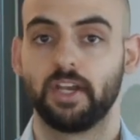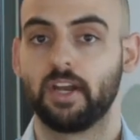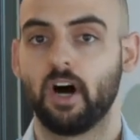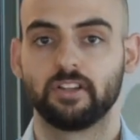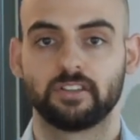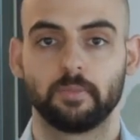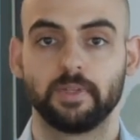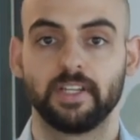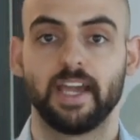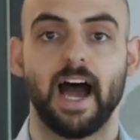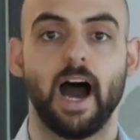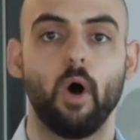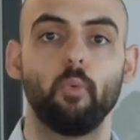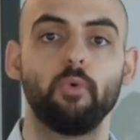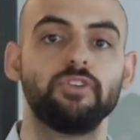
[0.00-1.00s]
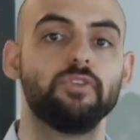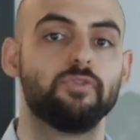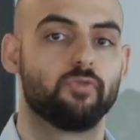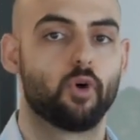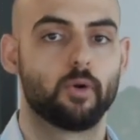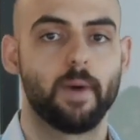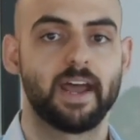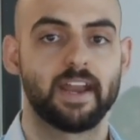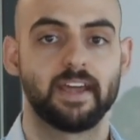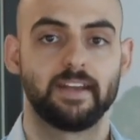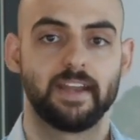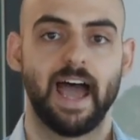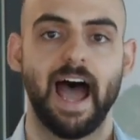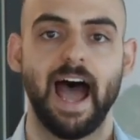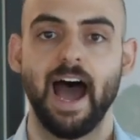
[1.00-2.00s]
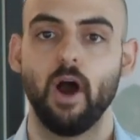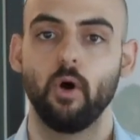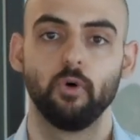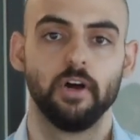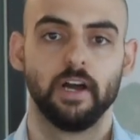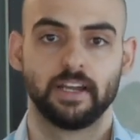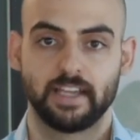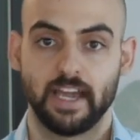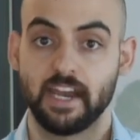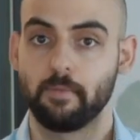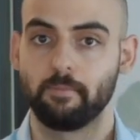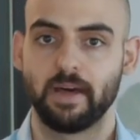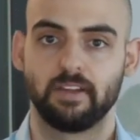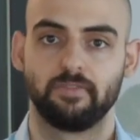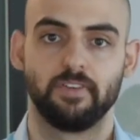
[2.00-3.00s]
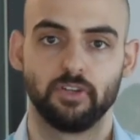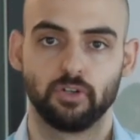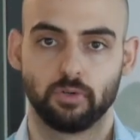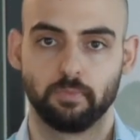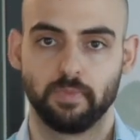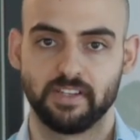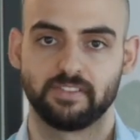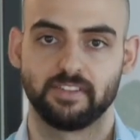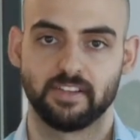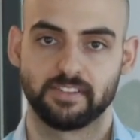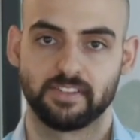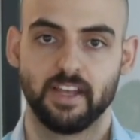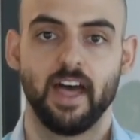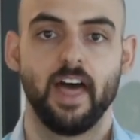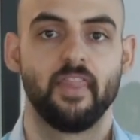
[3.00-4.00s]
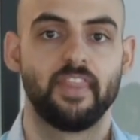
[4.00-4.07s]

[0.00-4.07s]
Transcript: and ultimately how would you format it and how can it benefit your business.